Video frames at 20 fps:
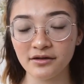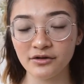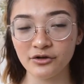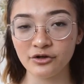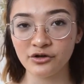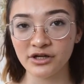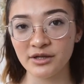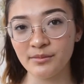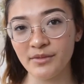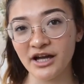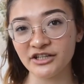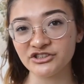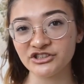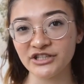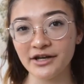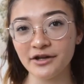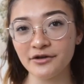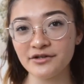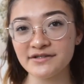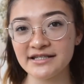cream
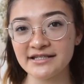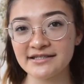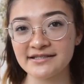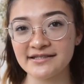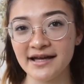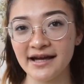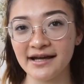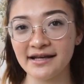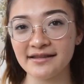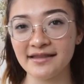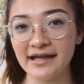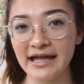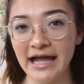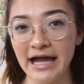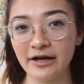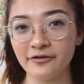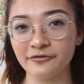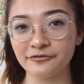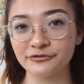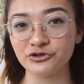eyeshadows is that they
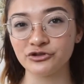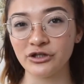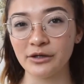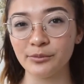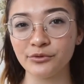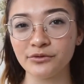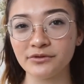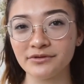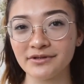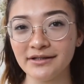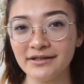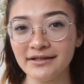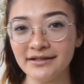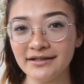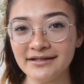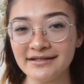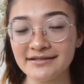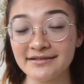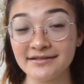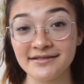have trouble
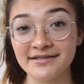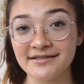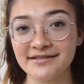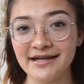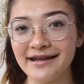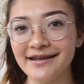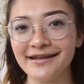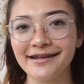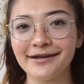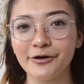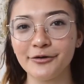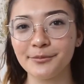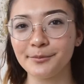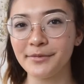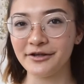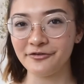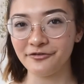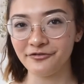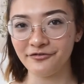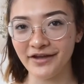staying on
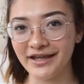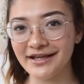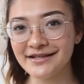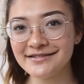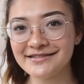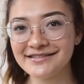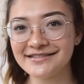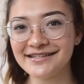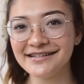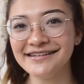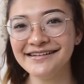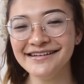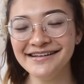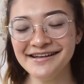my face,